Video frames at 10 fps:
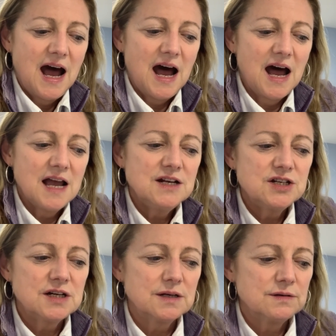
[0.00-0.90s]
I
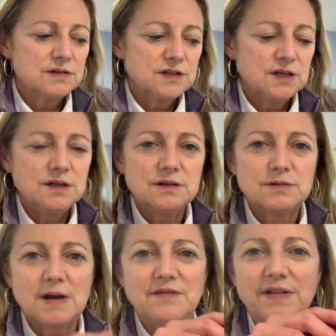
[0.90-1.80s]
chose to
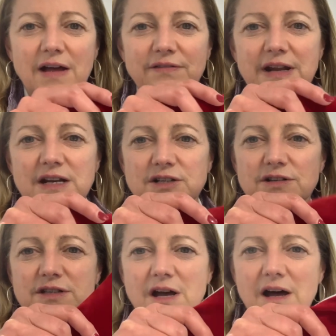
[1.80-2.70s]
use red velvet, as you
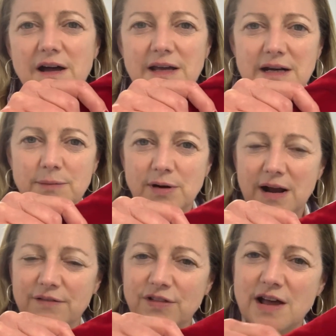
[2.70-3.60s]
saw in a
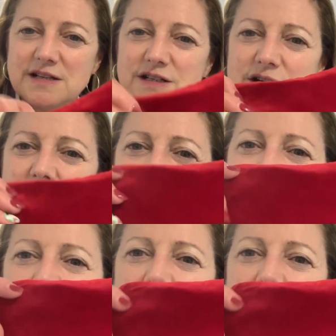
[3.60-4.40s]
prior floss tube,